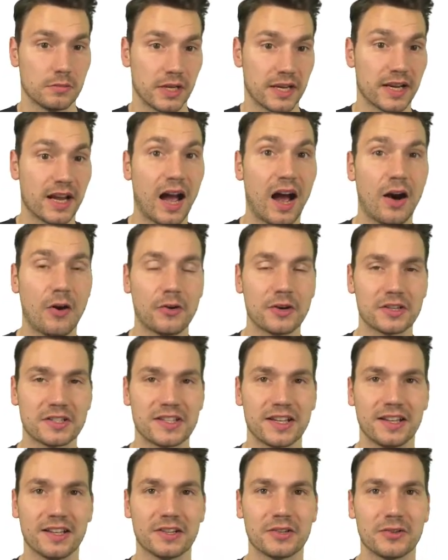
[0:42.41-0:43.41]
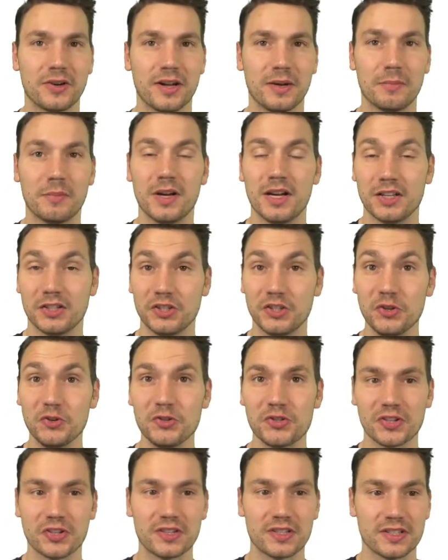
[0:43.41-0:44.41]
like our Telegram
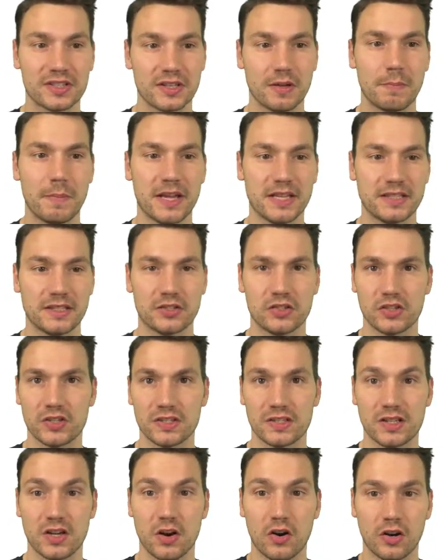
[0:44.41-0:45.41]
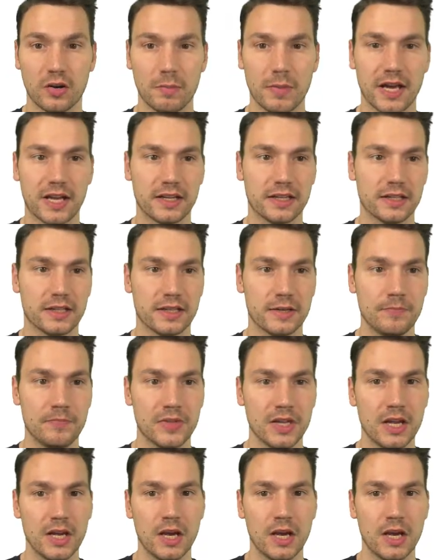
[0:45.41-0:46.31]
user, some messages automatically.